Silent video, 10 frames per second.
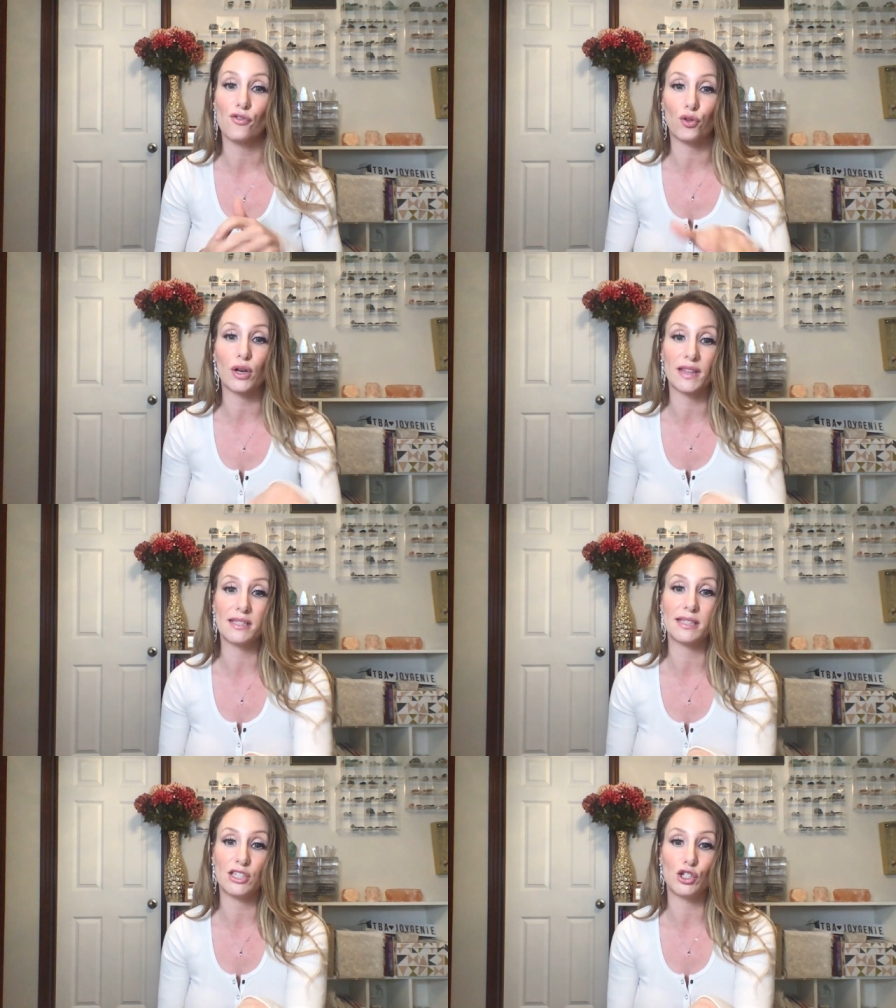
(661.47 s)
for this
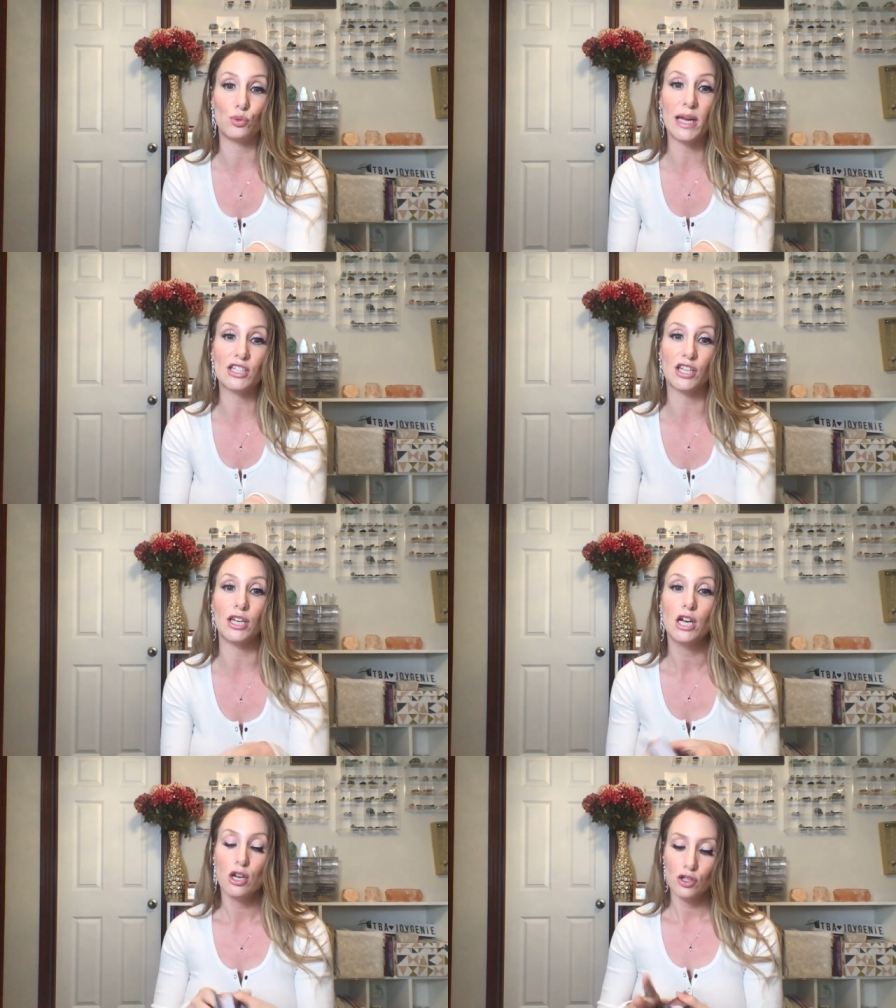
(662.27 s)
situation
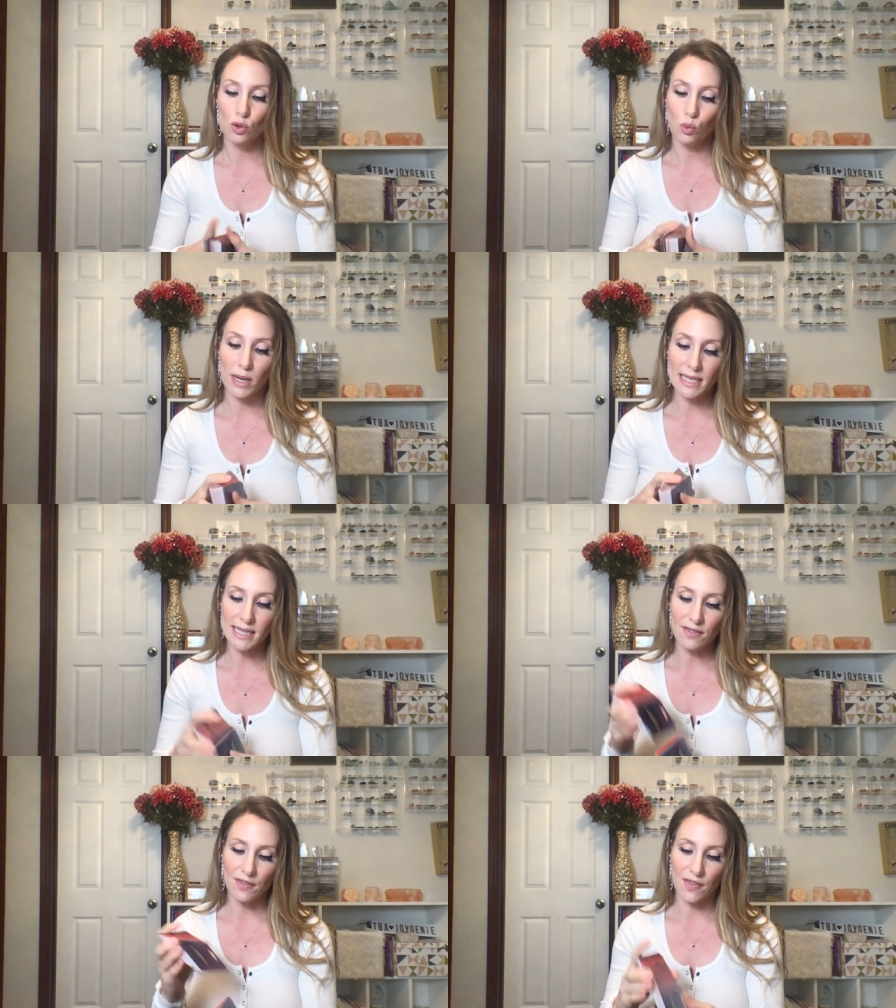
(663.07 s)
so what is
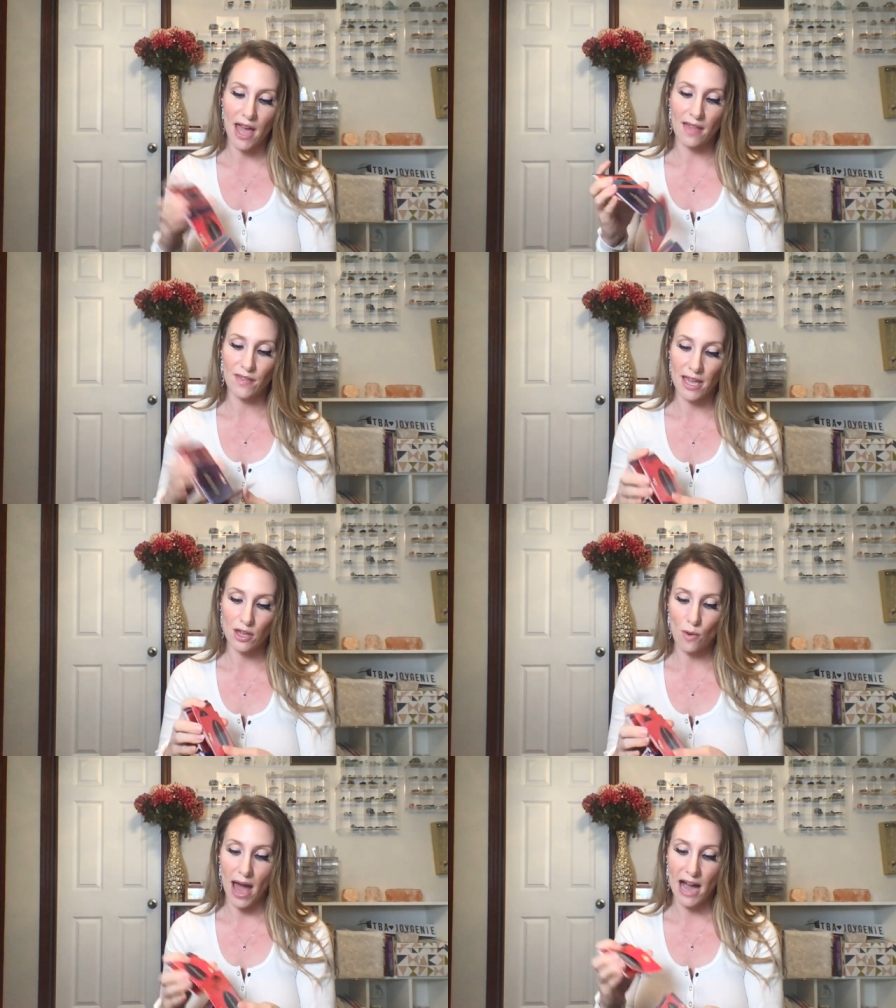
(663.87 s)
it then that
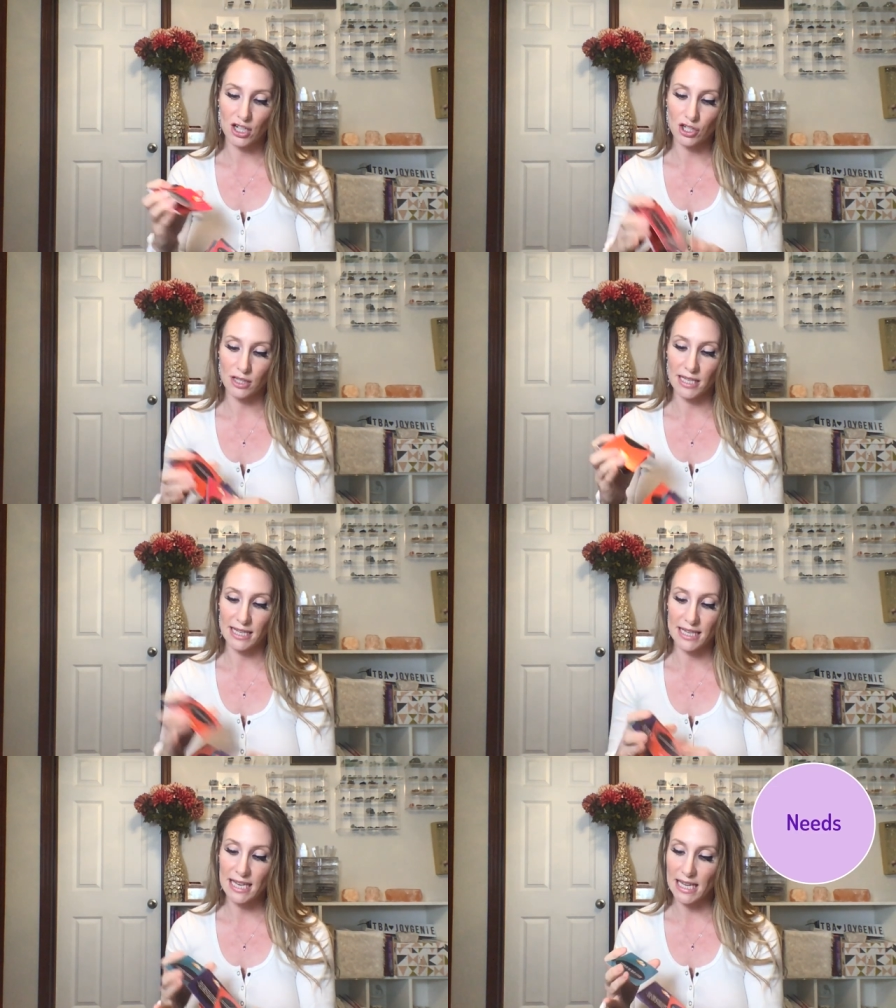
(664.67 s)
you actually
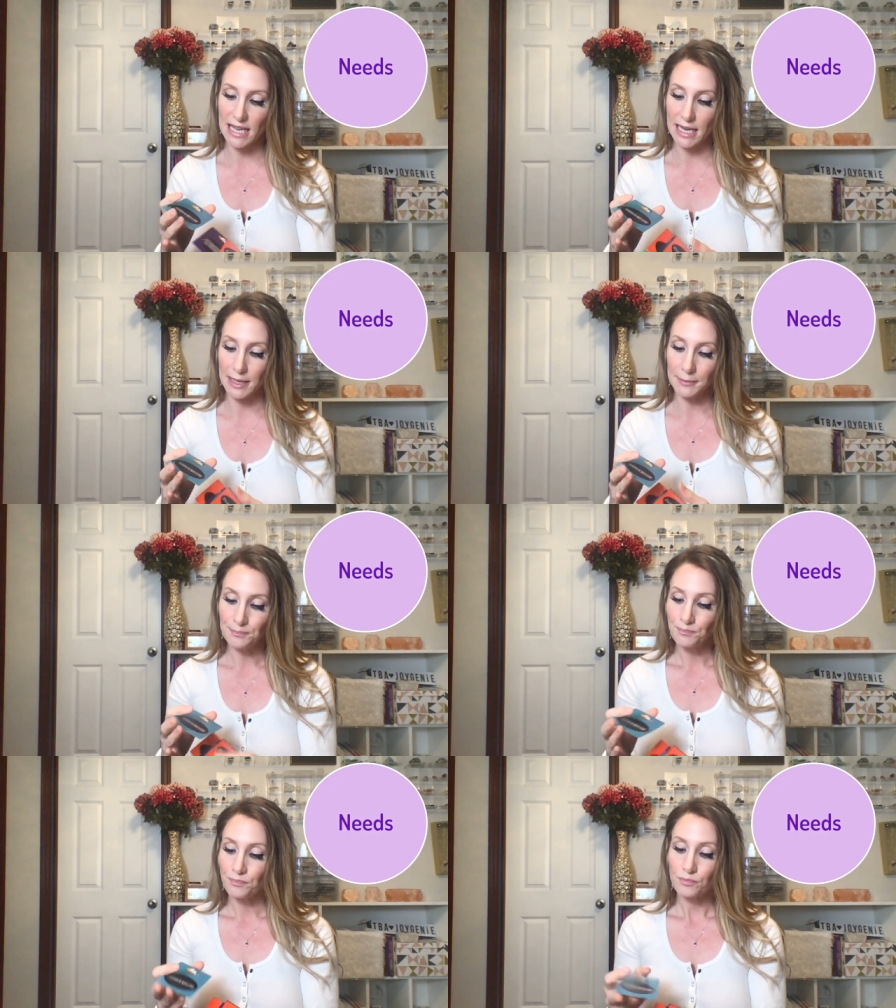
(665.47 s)
need
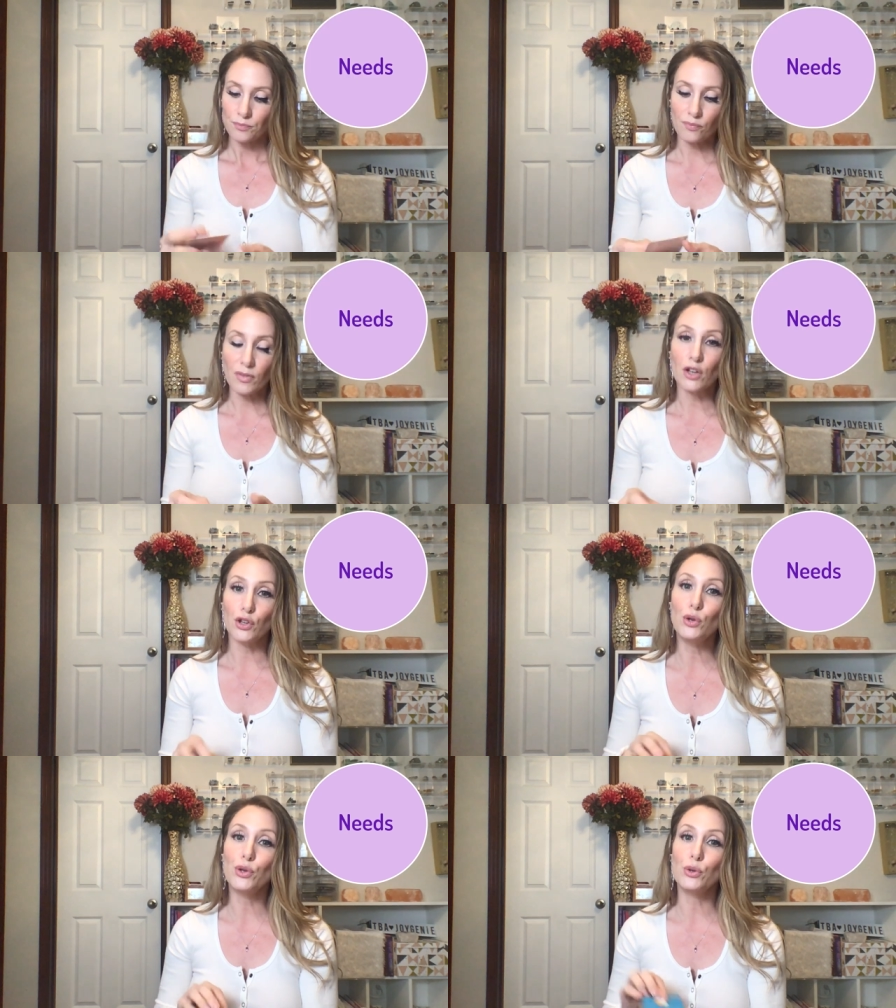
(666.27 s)

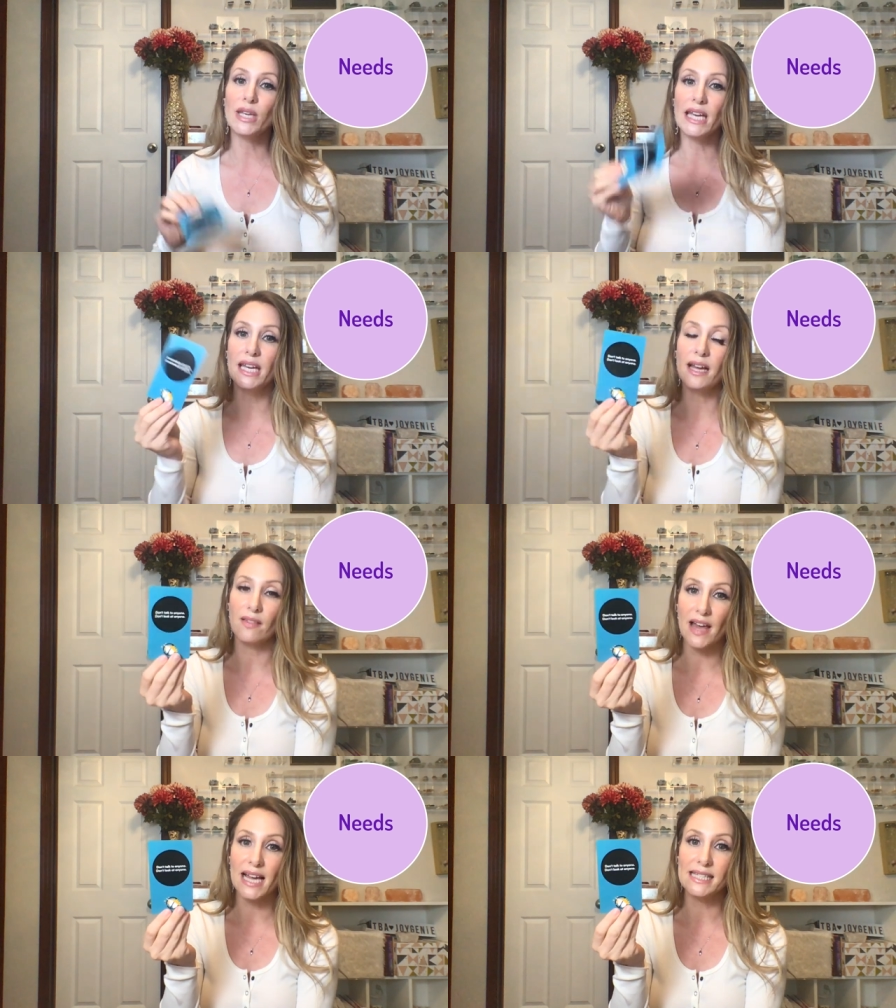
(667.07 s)
you do need
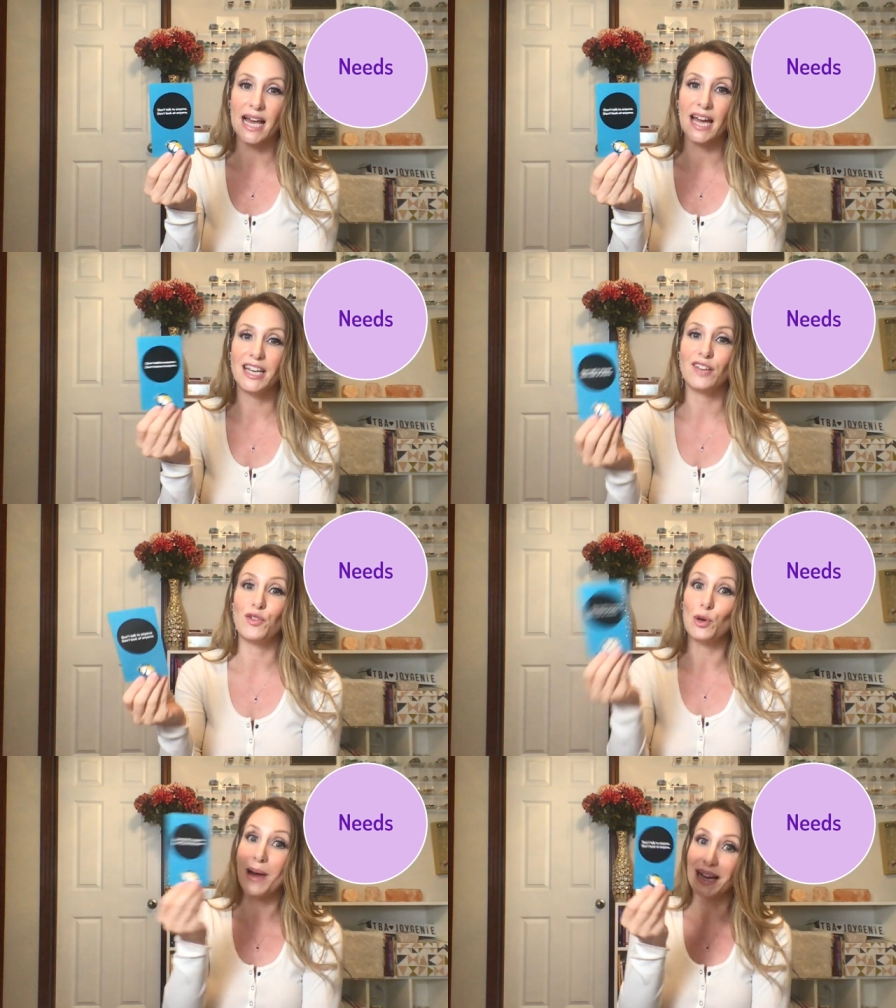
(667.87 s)
like i said if
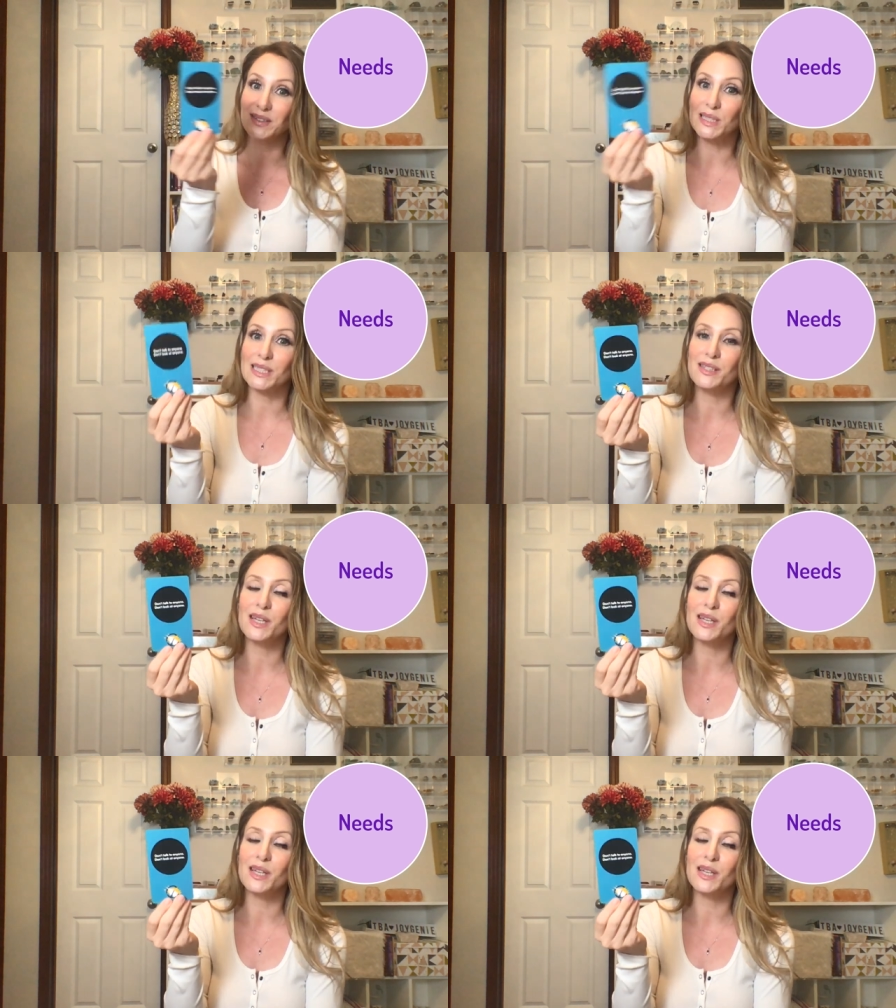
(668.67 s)
you go back and listen to the